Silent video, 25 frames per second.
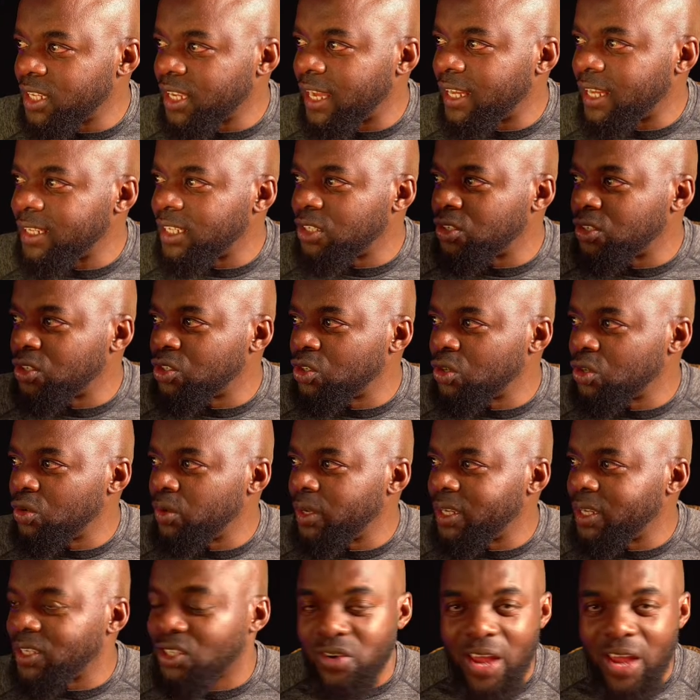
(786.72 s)
thing I need to do
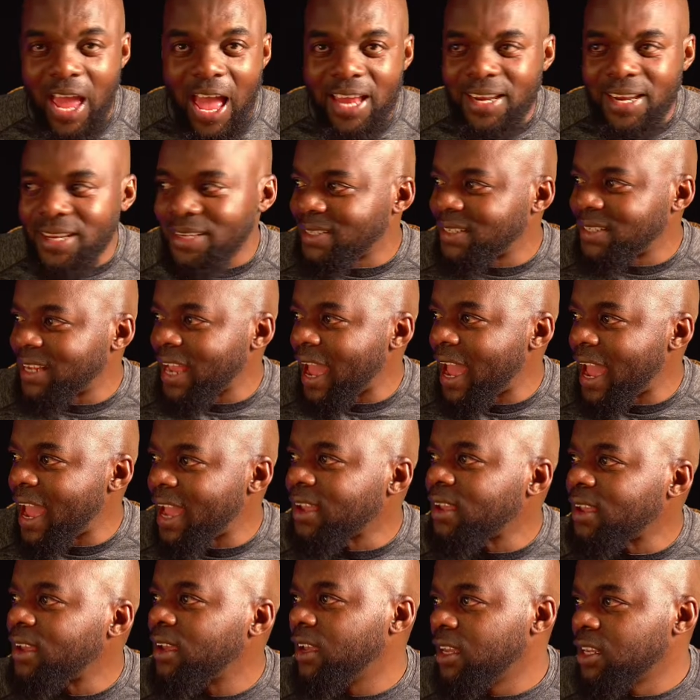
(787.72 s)
is to add a
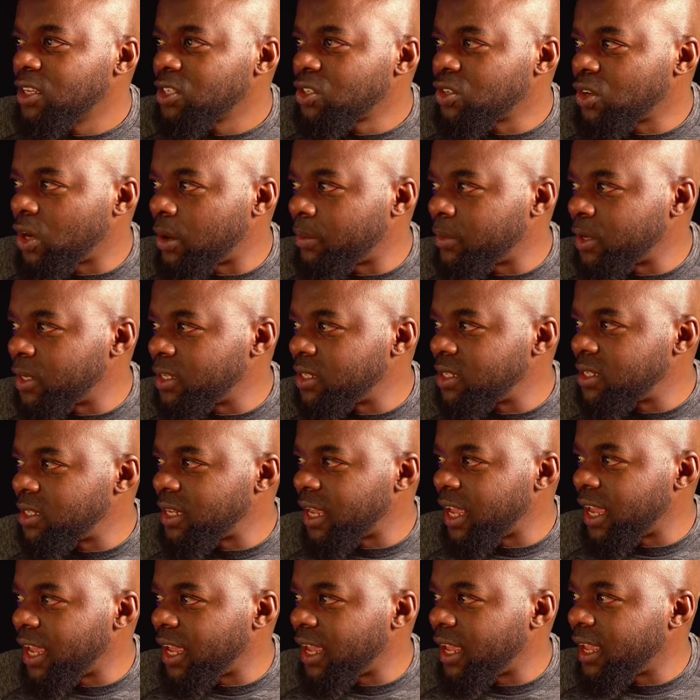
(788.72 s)
tag. So I'm going to
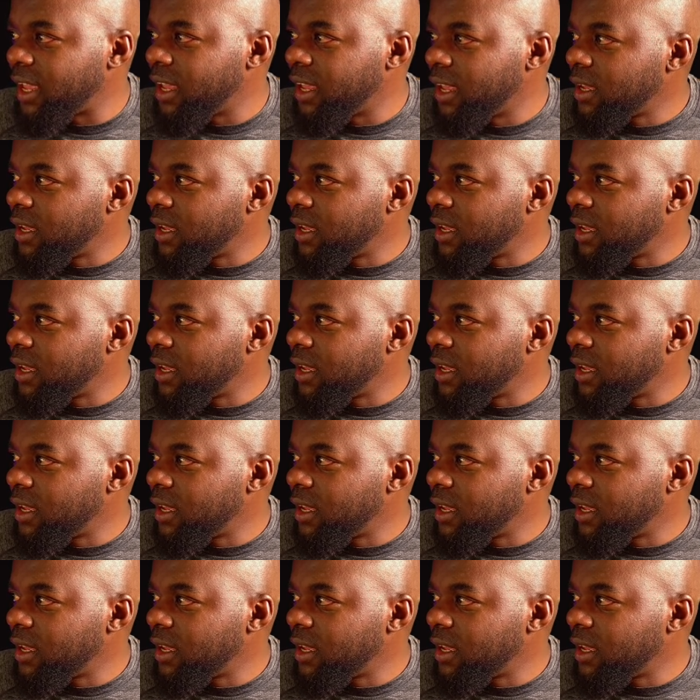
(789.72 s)
say